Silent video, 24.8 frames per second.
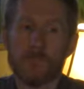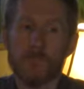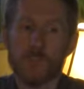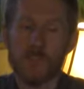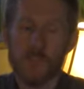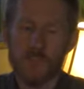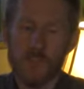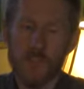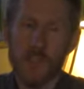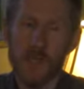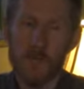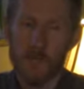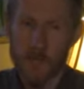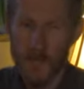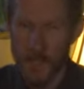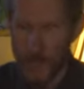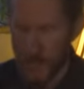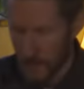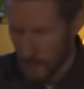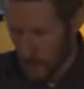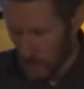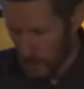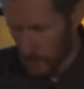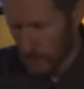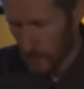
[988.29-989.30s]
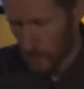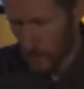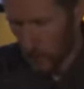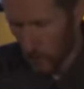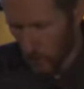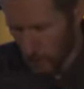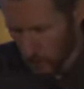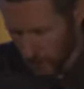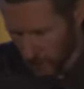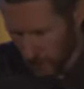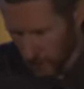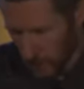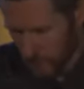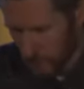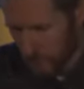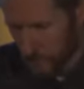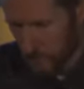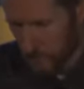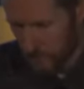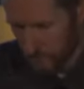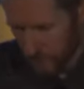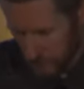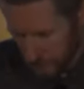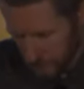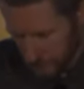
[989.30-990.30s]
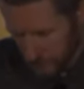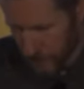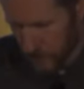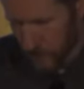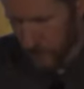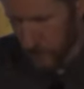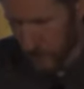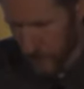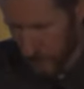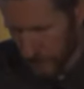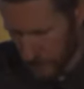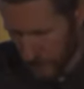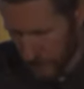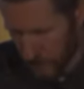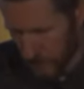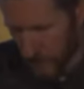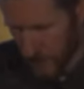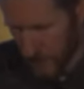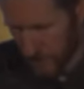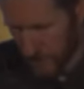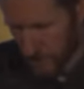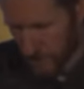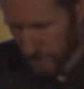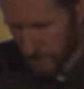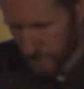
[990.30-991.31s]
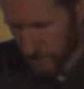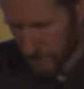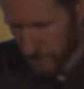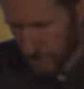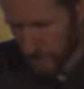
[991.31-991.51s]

The state meaning an over-involved government.